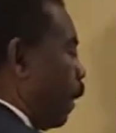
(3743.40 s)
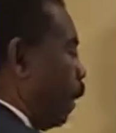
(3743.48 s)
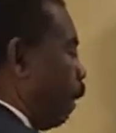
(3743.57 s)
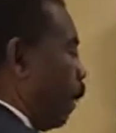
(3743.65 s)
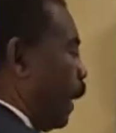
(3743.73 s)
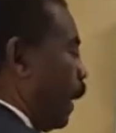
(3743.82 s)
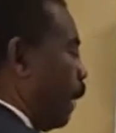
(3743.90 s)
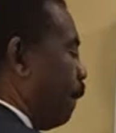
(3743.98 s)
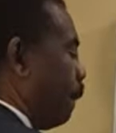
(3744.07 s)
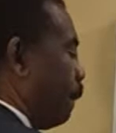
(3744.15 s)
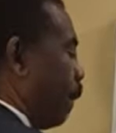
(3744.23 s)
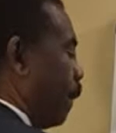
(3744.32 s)
If we
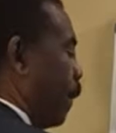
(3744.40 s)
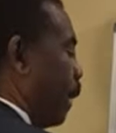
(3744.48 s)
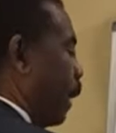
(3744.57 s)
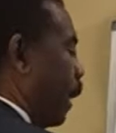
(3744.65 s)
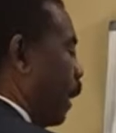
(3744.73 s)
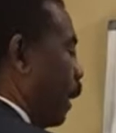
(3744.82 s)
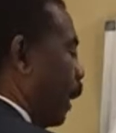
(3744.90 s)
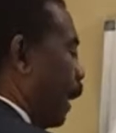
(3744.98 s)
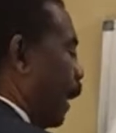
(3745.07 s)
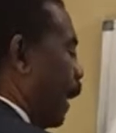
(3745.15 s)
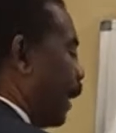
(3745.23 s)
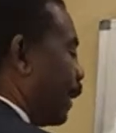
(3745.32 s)
have
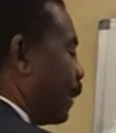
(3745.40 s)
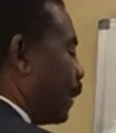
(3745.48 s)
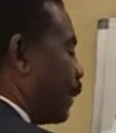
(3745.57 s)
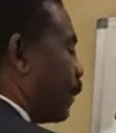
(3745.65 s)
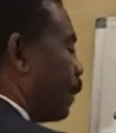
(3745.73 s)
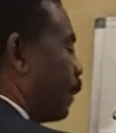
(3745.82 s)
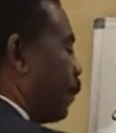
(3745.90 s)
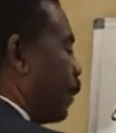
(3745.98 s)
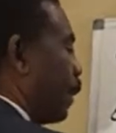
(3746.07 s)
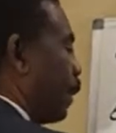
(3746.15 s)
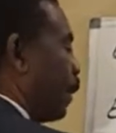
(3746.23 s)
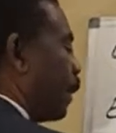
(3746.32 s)
x
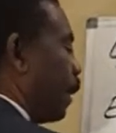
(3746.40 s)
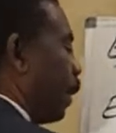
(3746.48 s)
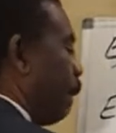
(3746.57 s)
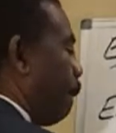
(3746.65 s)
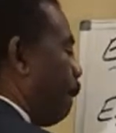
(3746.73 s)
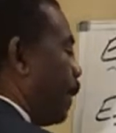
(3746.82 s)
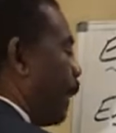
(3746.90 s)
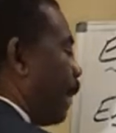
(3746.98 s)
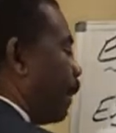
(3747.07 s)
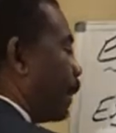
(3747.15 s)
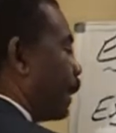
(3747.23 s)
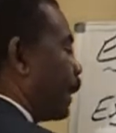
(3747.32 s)
squared
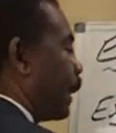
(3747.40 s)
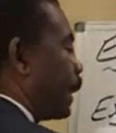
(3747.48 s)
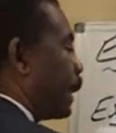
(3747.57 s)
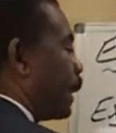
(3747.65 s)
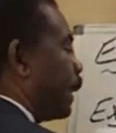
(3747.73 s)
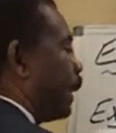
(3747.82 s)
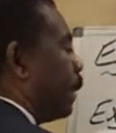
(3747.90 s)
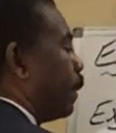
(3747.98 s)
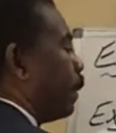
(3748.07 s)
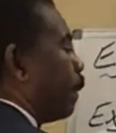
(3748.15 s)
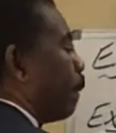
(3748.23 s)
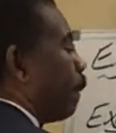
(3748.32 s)
minus 16,